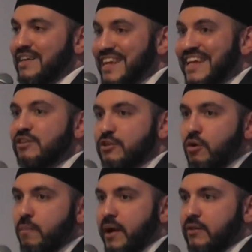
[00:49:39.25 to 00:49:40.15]
need to
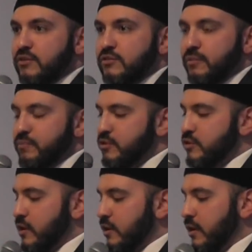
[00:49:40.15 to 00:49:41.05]
know about. So,
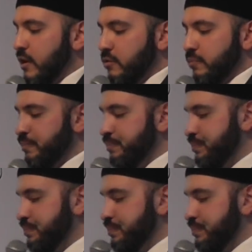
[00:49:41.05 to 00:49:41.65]
jazakallah khair.